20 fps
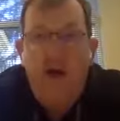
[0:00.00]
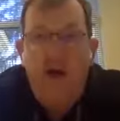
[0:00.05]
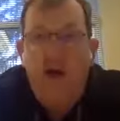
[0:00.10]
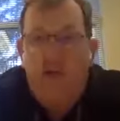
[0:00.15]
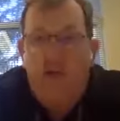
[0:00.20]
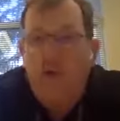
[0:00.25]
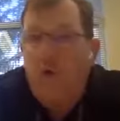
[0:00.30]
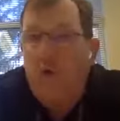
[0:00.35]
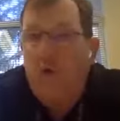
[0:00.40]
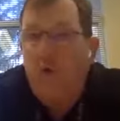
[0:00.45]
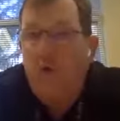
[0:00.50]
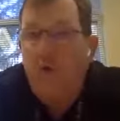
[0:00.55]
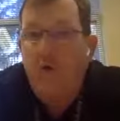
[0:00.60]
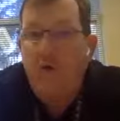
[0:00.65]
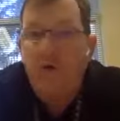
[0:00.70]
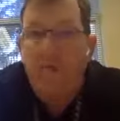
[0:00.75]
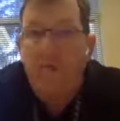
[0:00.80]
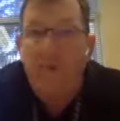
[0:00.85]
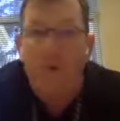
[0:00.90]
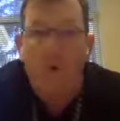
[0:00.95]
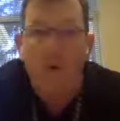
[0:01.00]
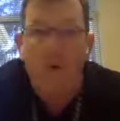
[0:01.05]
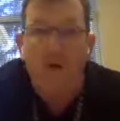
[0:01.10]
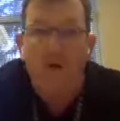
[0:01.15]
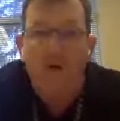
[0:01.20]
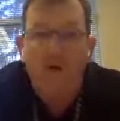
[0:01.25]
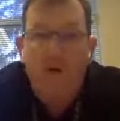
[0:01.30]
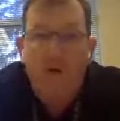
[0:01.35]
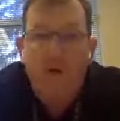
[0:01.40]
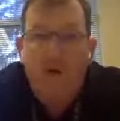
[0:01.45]
editorial
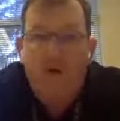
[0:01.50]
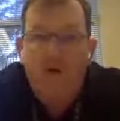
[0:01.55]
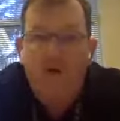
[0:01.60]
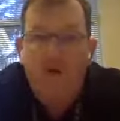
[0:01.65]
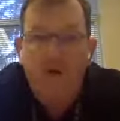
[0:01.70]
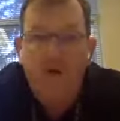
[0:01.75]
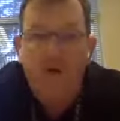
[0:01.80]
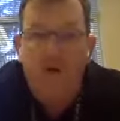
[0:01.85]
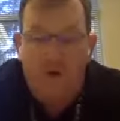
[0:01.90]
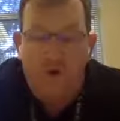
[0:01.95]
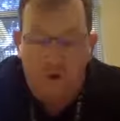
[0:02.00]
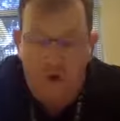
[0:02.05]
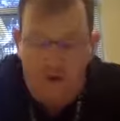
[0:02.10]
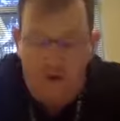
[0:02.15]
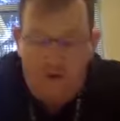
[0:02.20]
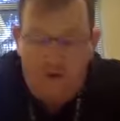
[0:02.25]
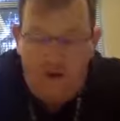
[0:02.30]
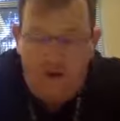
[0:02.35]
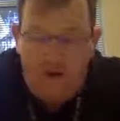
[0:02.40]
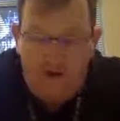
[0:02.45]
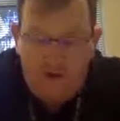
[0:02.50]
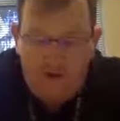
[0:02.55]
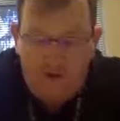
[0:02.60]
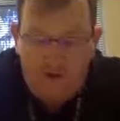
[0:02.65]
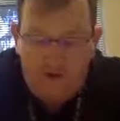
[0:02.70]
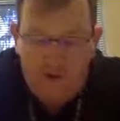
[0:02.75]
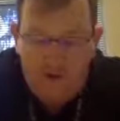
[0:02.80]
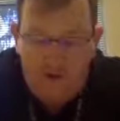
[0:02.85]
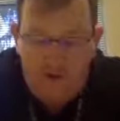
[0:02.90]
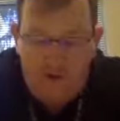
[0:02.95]
board of the journal, and these
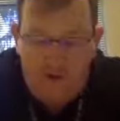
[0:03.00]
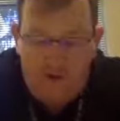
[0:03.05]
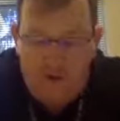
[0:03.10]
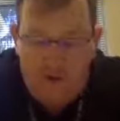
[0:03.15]
are,